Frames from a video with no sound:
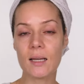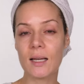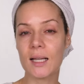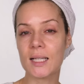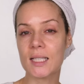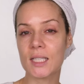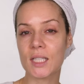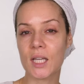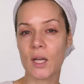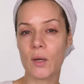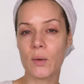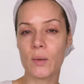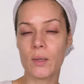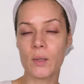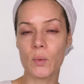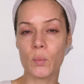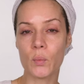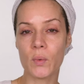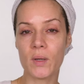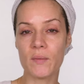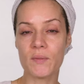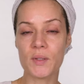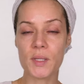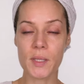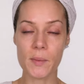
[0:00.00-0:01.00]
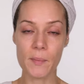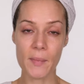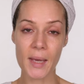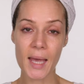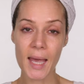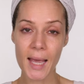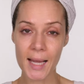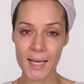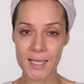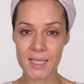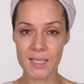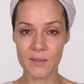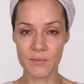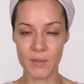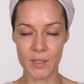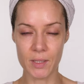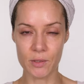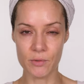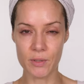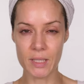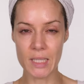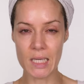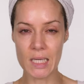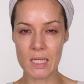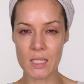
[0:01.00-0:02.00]
I like to go in with some active
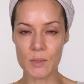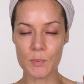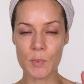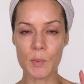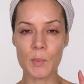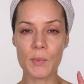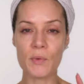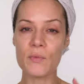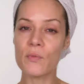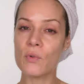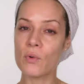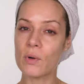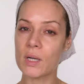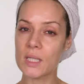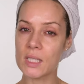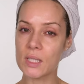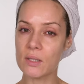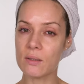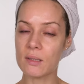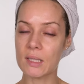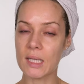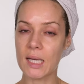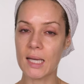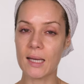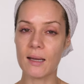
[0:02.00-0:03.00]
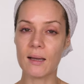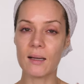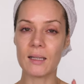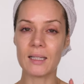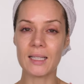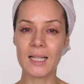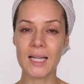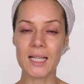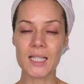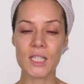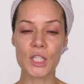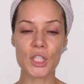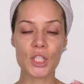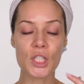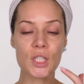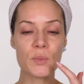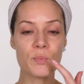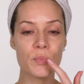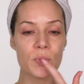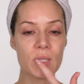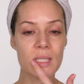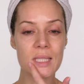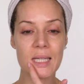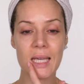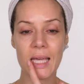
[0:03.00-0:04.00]
ingredients, but before I do that, I like to just
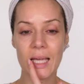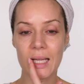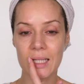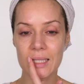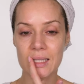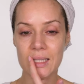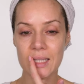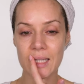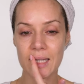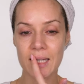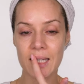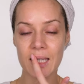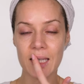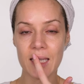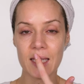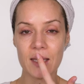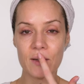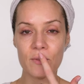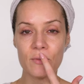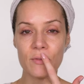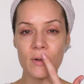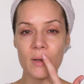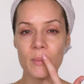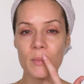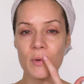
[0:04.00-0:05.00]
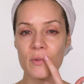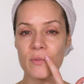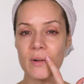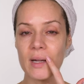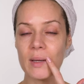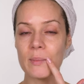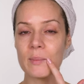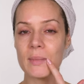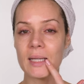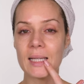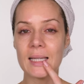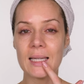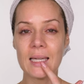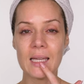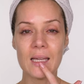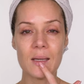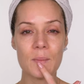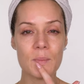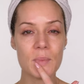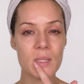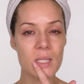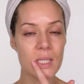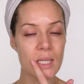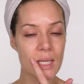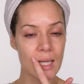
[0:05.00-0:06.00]
protect the rim around my
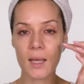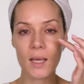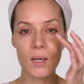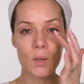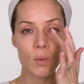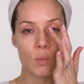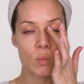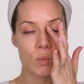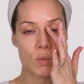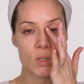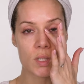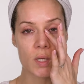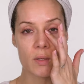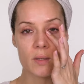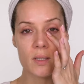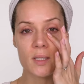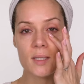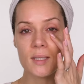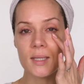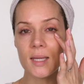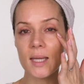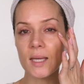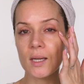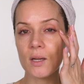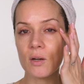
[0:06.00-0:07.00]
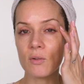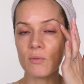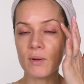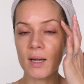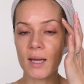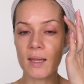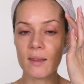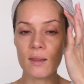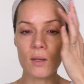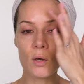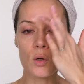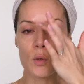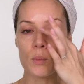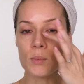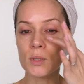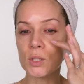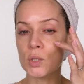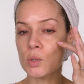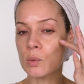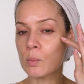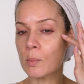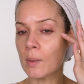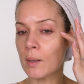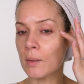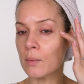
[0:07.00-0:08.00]
lips and also the skin around the
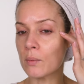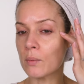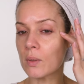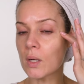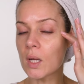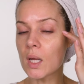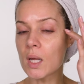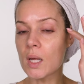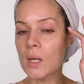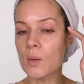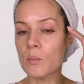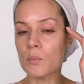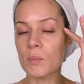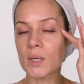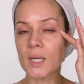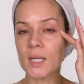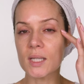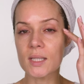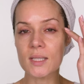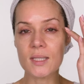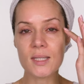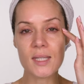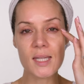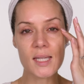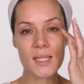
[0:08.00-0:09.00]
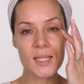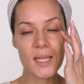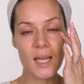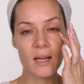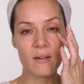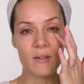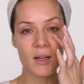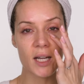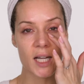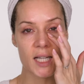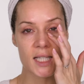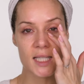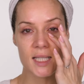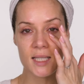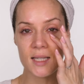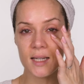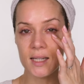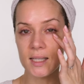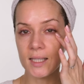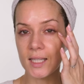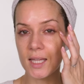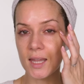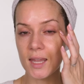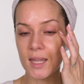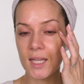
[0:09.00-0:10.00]
optical bone, because this area is
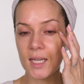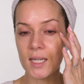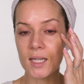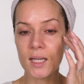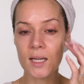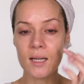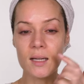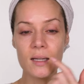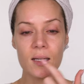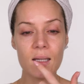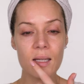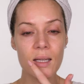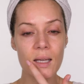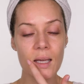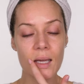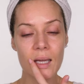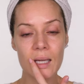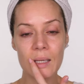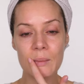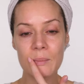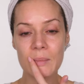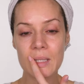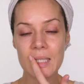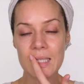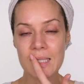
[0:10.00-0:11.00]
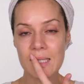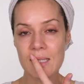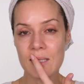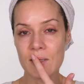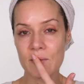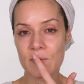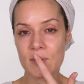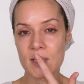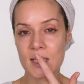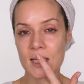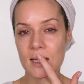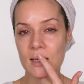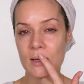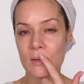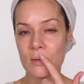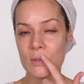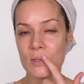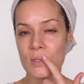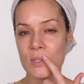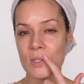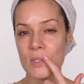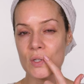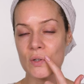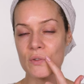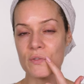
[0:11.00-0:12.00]
slightly thinner and this is obviously a lot
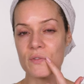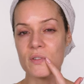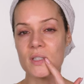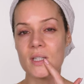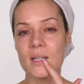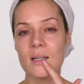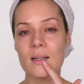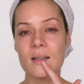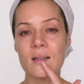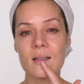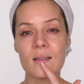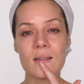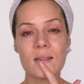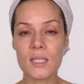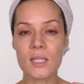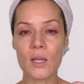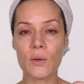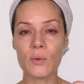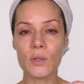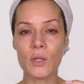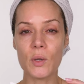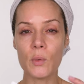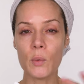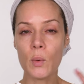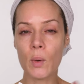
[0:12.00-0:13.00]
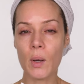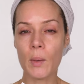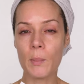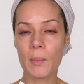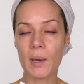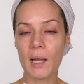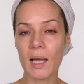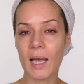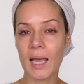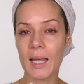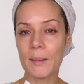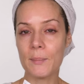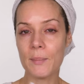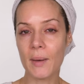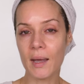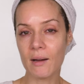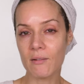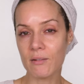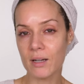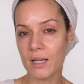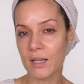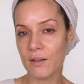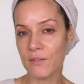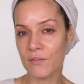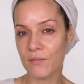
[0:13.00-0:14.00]
softer. So you apply a
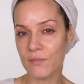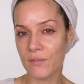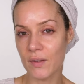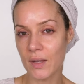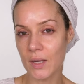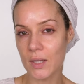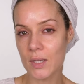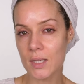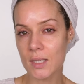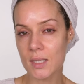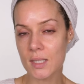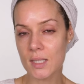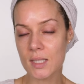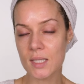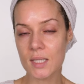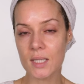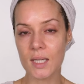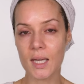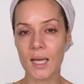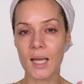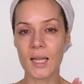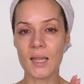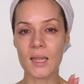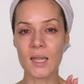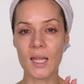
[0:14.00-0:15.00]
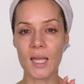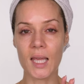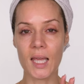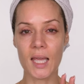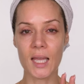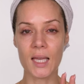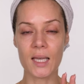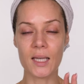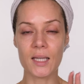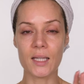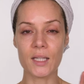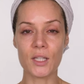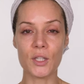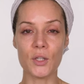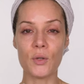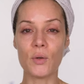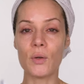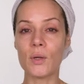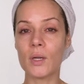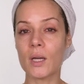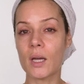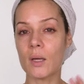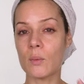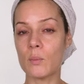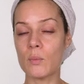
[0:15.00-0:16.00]
barrier first, and then you
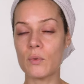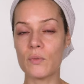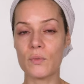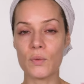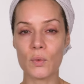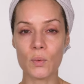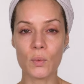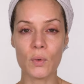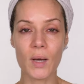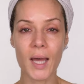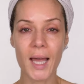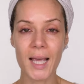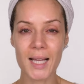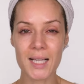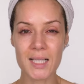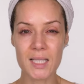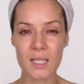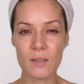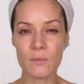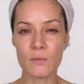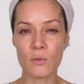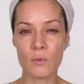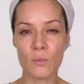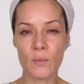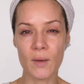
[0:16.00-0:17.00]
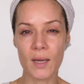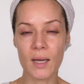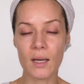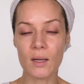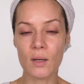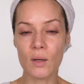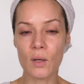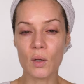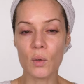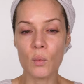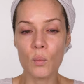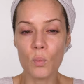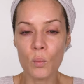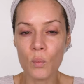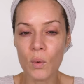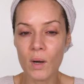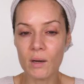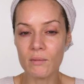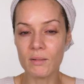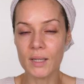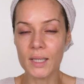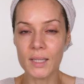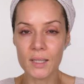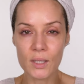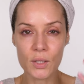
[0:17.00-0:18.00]
can go in with your actives without
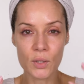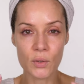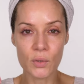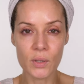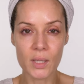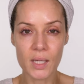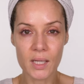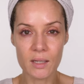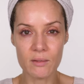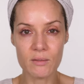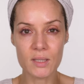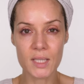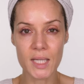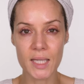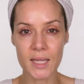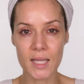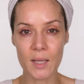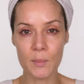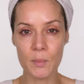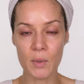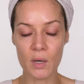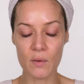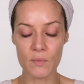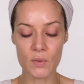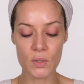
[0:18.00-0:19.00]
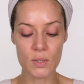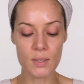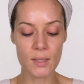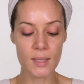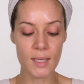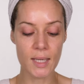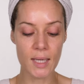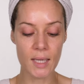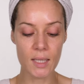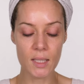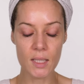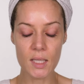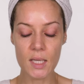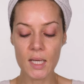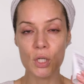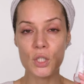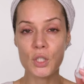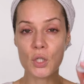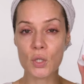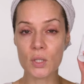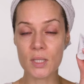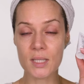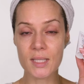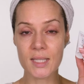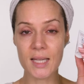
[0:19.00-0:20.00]
worrying that you're going to irritate that part of your skin.
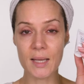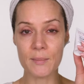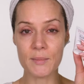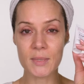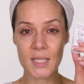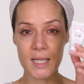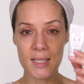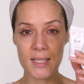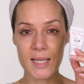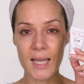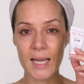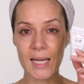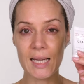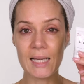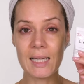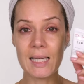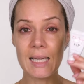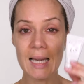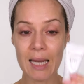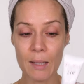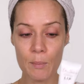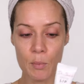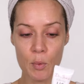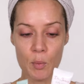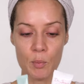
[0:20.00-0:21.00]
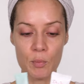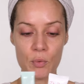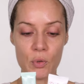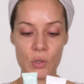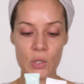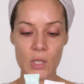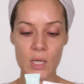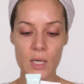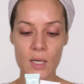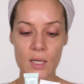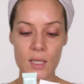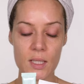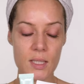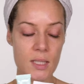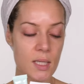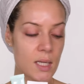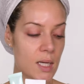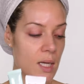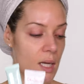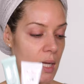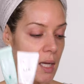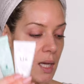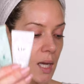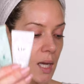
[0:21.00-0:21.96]
Dr. Sam does a lip product,